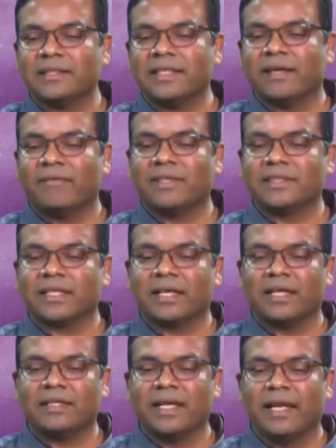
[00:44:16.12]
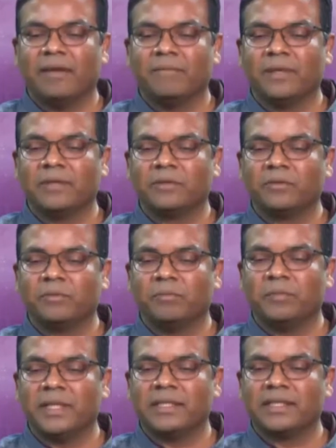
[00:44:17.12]
advanced technology enabled to
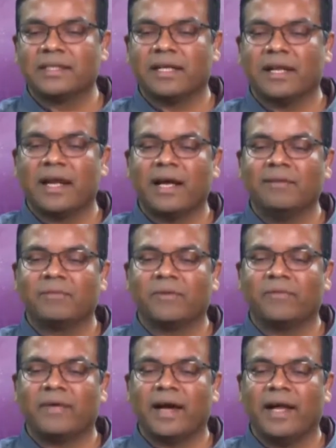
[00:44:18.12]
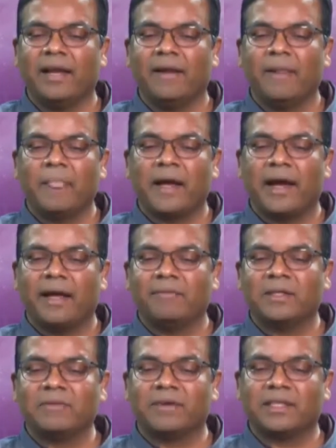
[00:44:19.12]
measure the line profile, and
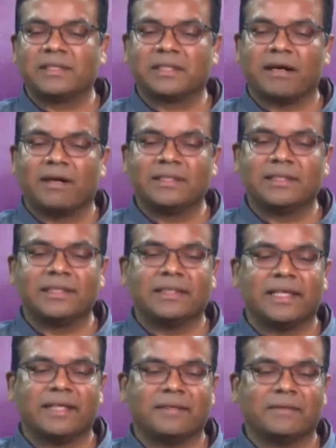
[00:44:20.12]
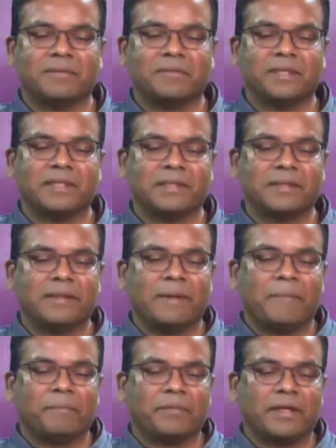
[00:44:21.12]
which was consistent with
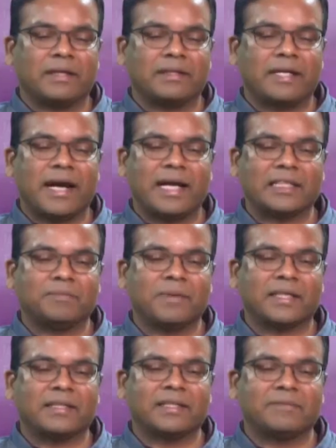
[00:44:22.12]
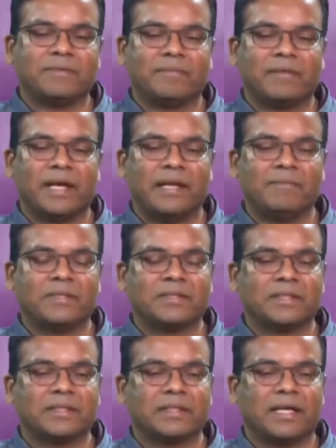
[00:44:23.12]
that expected from line
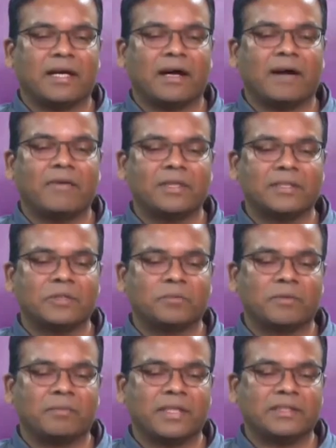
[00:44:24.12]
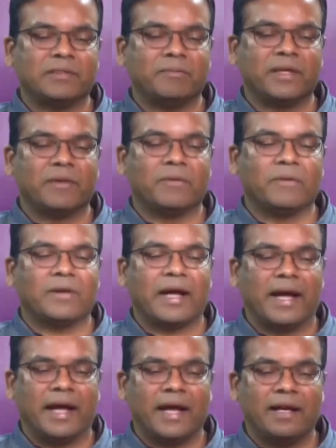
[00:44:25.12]
emission around the supermassive black hole,
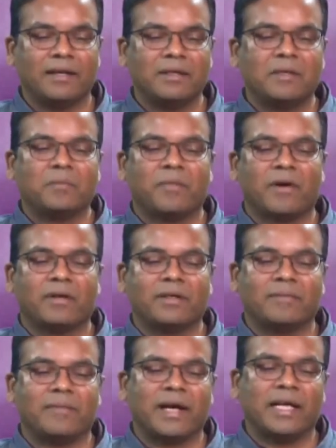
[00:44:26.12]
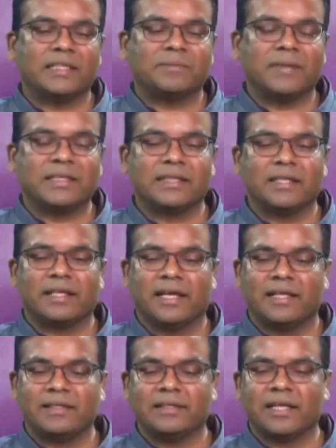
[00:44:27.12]
and broadened by special
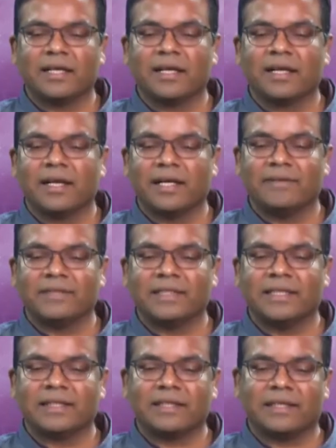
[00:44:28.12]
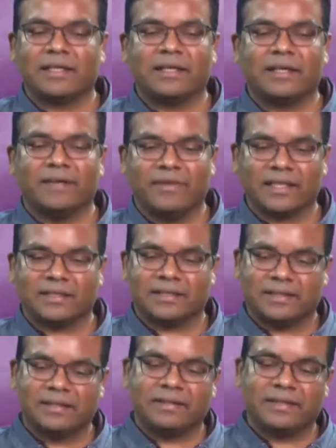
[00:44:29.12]
and general relativistic
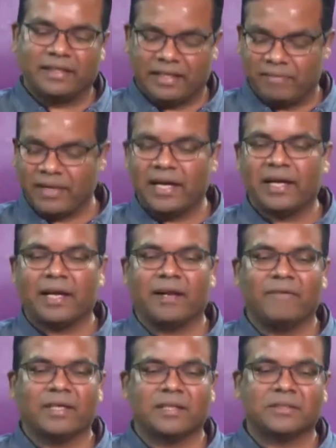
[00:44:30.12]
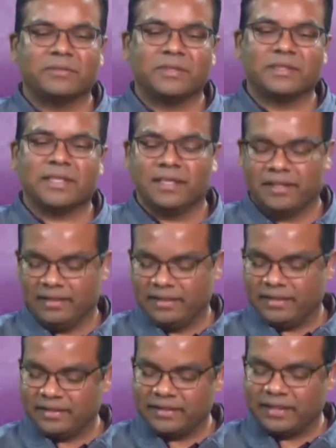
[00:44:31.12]
effects, thereby allowing us to study
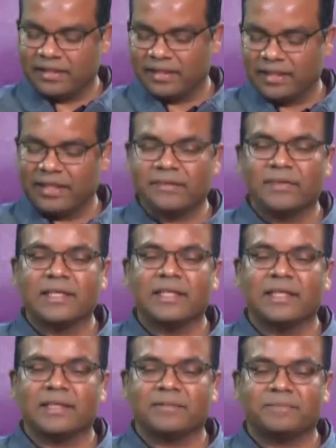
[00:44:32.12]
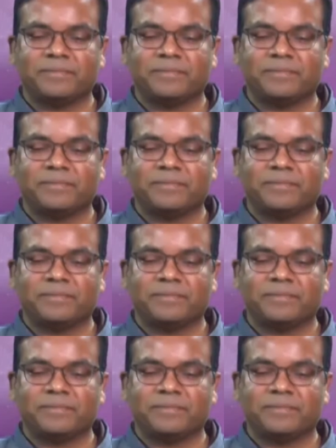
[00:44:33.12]
general relativity here.